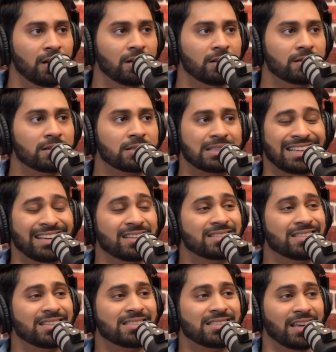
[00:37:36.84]
Oh, yeah, the yeah. things
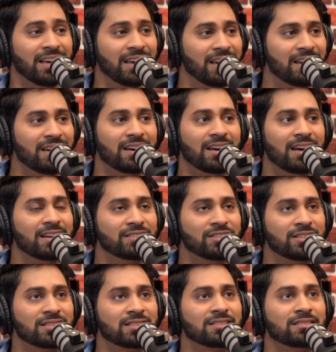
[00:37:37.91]
they say are yeah.
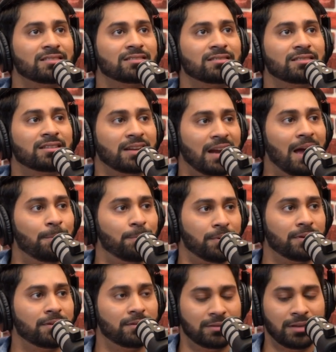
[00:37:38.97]
just Crass. crap.
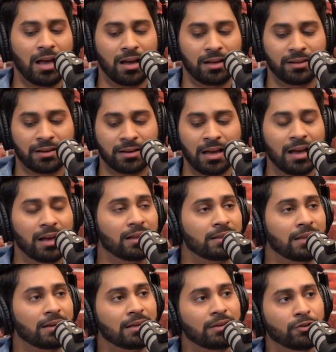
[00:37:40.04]
Yeah, they,
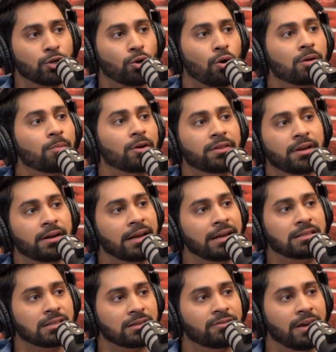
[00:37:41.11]
they even talk about their
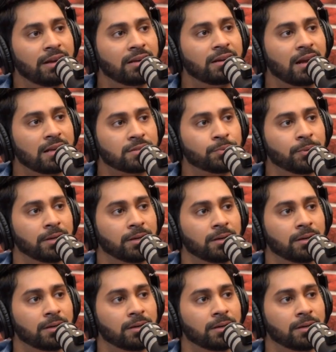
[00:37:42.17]
dates in a very crass way.